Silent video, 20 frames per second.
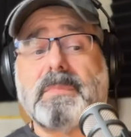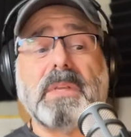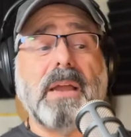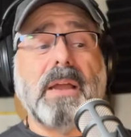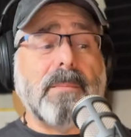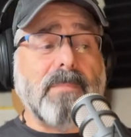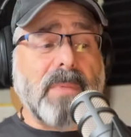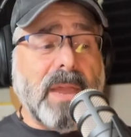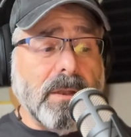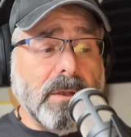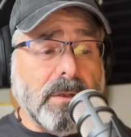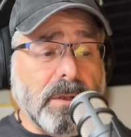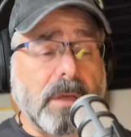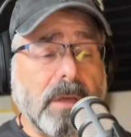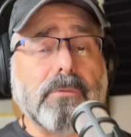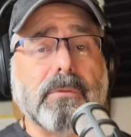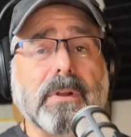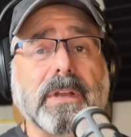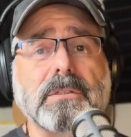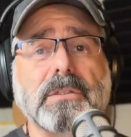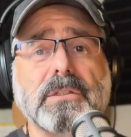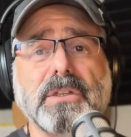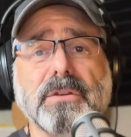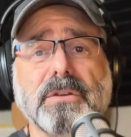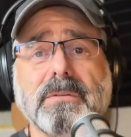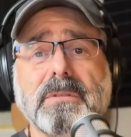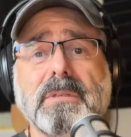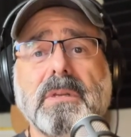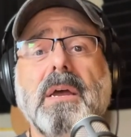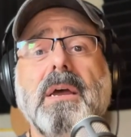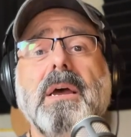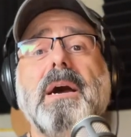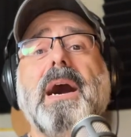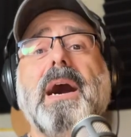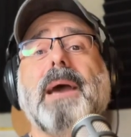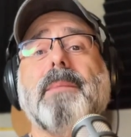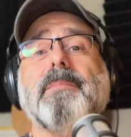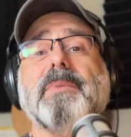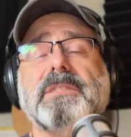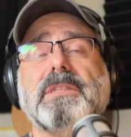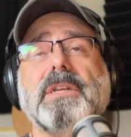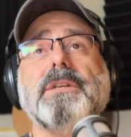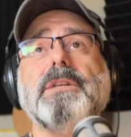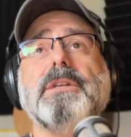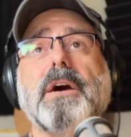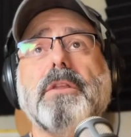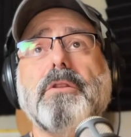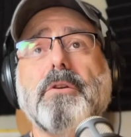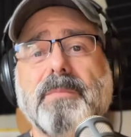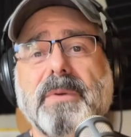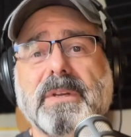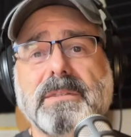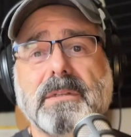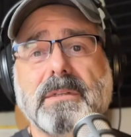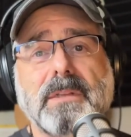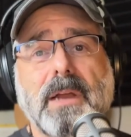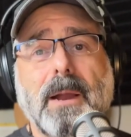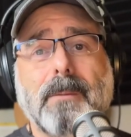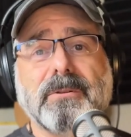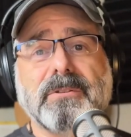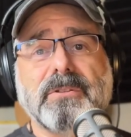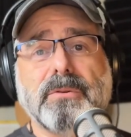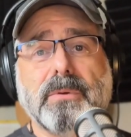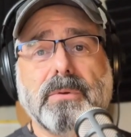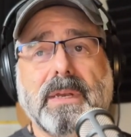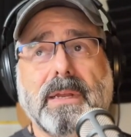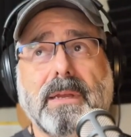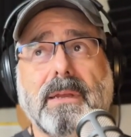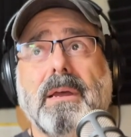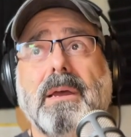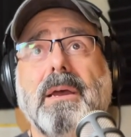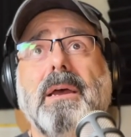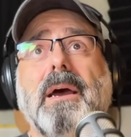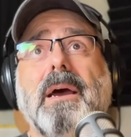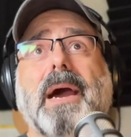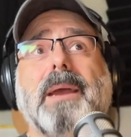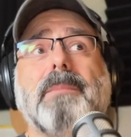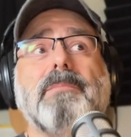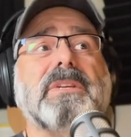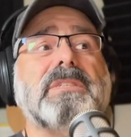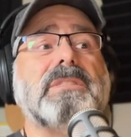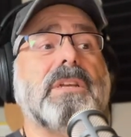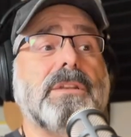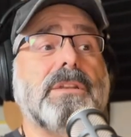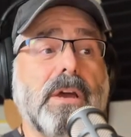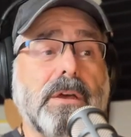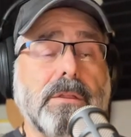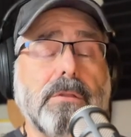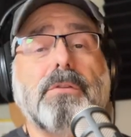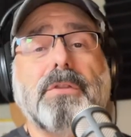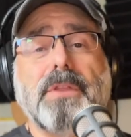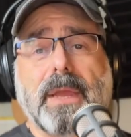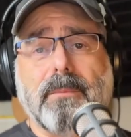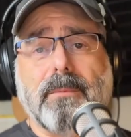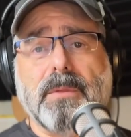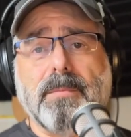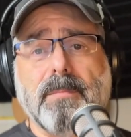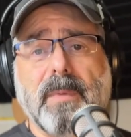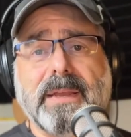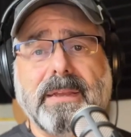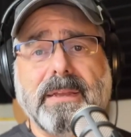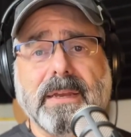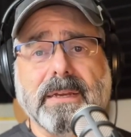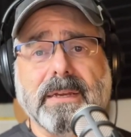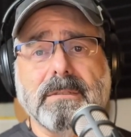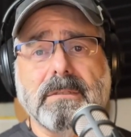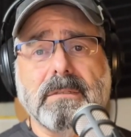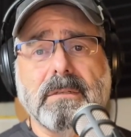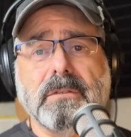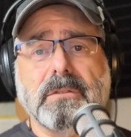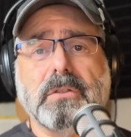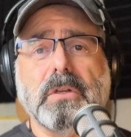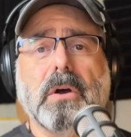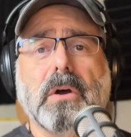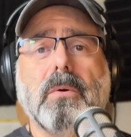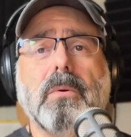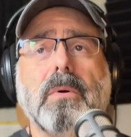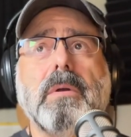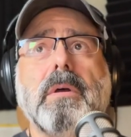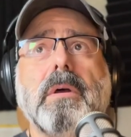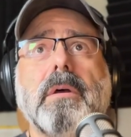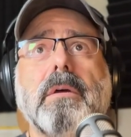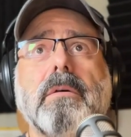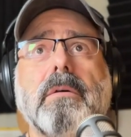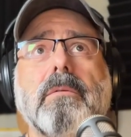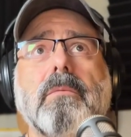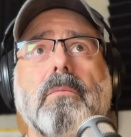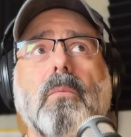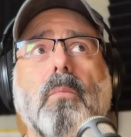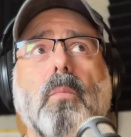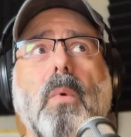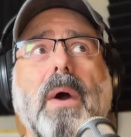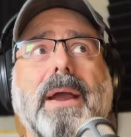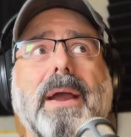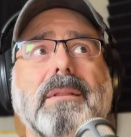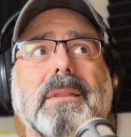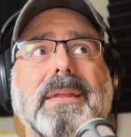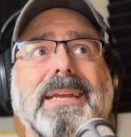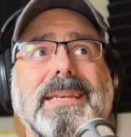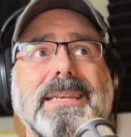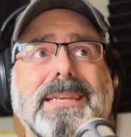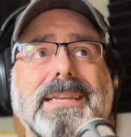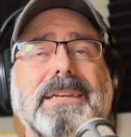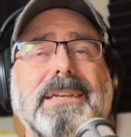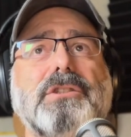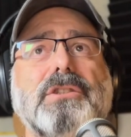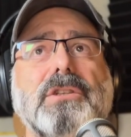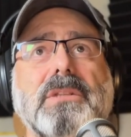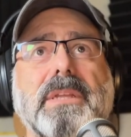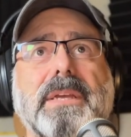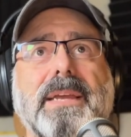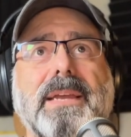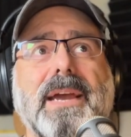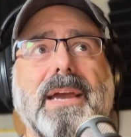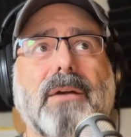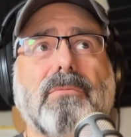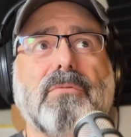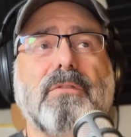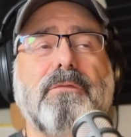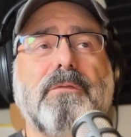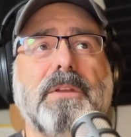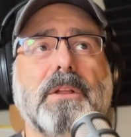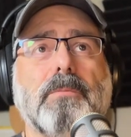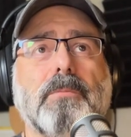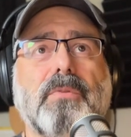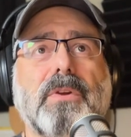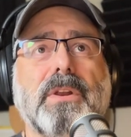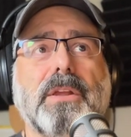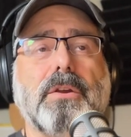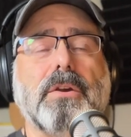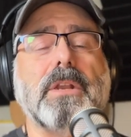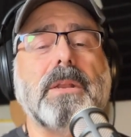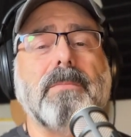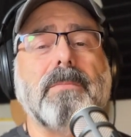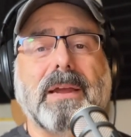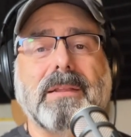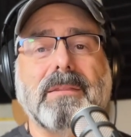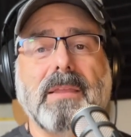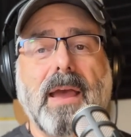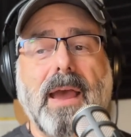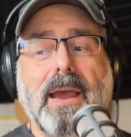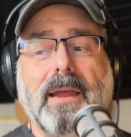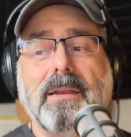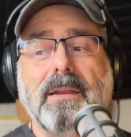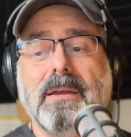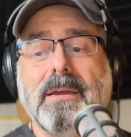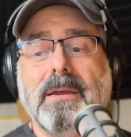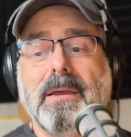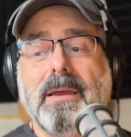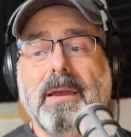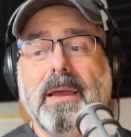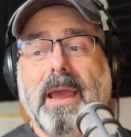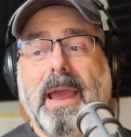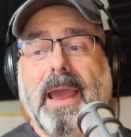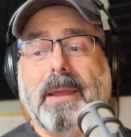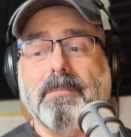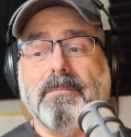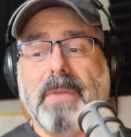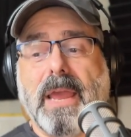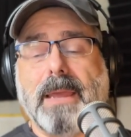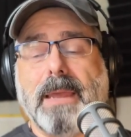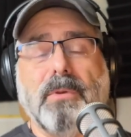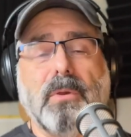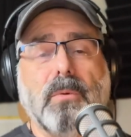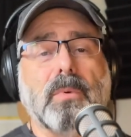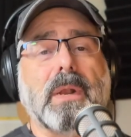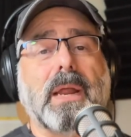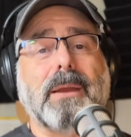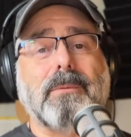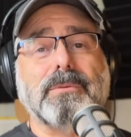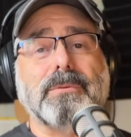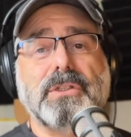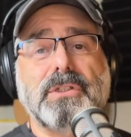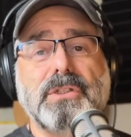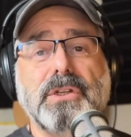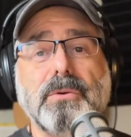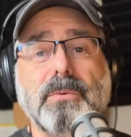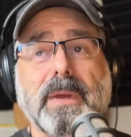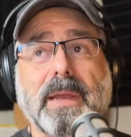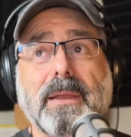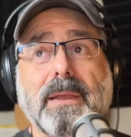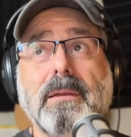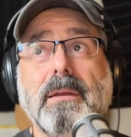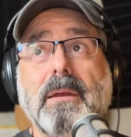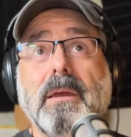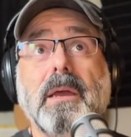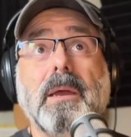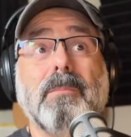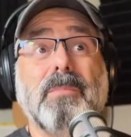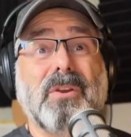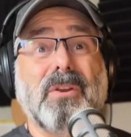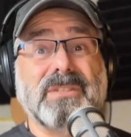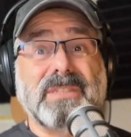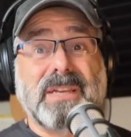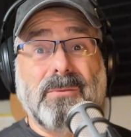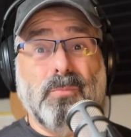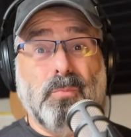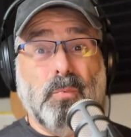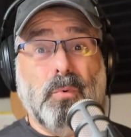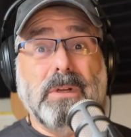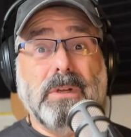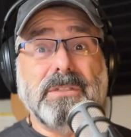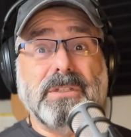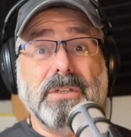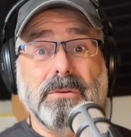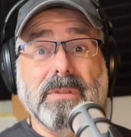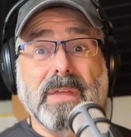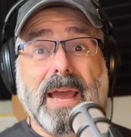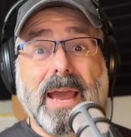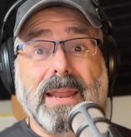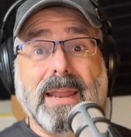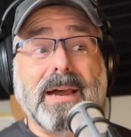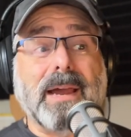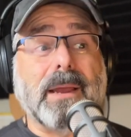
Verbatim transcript: I made another excuse. I missed another business opportunity. I missed another thing with my kids. So while initially I would feel pretty good about that and maybe what I was doing because I would do that.